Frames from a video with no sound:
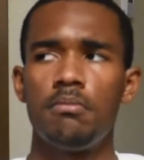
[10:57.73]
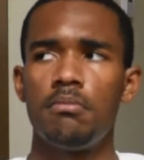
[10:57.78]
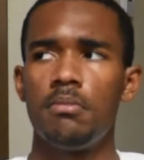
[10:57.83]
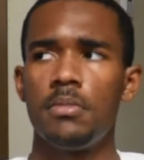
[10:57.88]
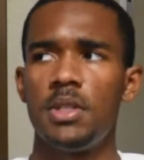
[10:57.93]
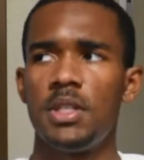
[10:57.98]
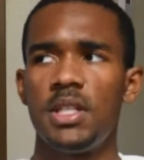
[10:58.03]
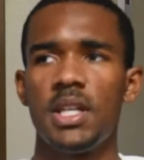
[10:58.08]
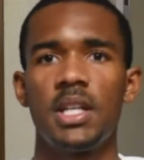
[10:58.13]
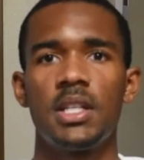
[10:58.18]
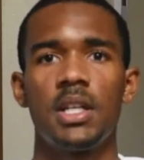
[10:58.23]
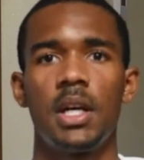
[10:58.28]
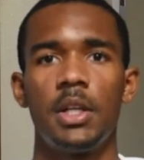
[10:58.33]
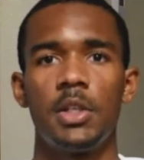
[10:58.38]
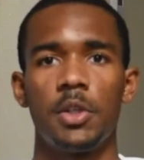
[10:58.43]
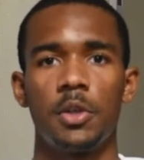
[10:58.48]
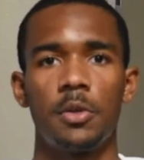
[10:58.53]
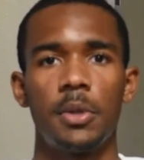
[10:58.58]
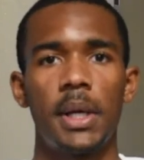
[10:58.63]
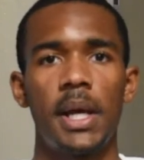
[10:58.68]

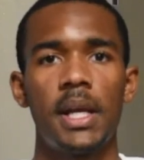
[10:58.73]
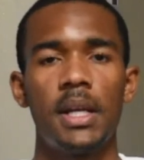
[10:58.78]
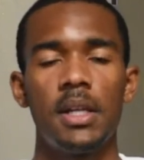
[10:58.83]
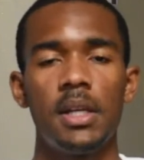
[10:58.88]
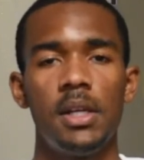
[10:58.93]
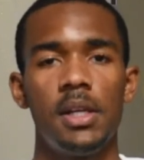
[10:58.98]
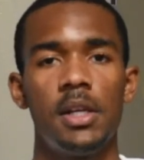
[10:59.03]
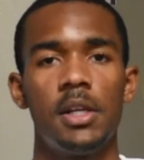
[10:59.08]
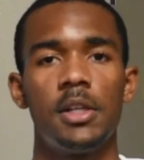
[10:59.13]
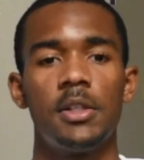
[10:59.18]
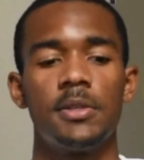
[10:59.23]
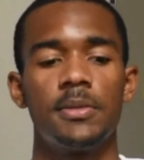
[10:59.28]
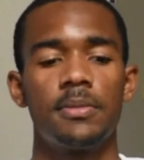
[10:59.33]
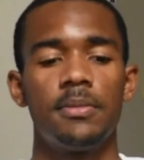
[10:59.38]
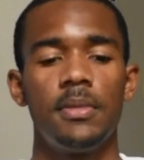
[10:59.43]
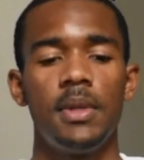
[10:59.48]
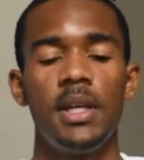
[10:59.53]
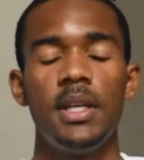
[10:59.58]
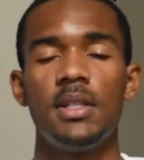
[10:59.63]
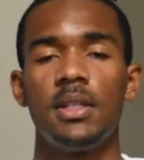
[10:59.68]
600 grand a year
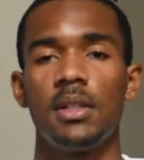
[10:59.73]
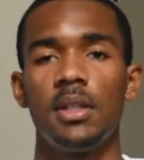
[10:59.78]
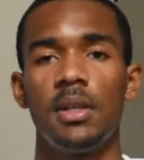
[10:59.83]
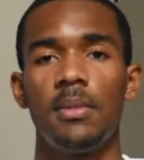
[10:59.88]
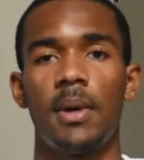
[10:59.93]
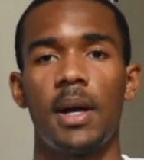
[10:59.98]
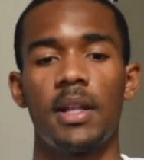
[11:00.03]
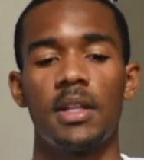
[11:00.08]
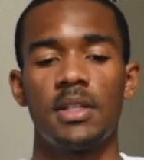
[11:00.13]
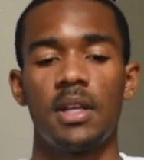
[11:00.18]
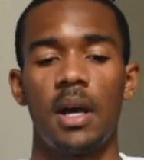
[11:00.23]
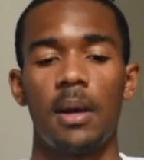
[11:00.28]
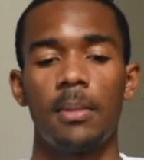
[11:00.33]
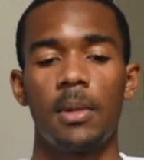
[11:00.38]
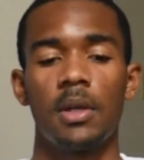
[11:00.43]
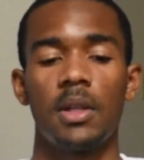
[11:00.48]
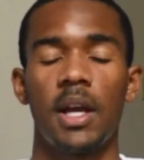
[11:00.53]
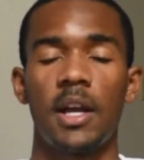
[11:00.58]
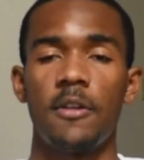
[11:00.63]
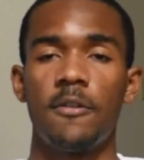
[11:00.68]
easily by the time
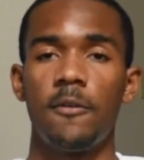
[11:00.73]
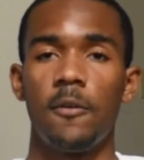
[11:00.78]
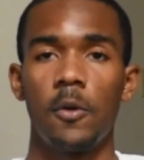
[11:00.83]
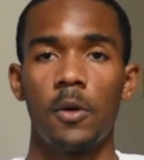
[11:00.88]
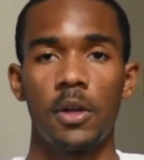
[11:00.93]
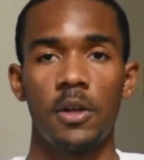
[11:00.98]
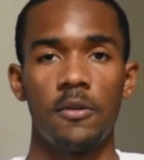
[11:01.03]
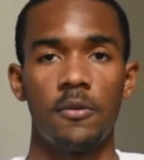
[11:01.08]
you're like 40,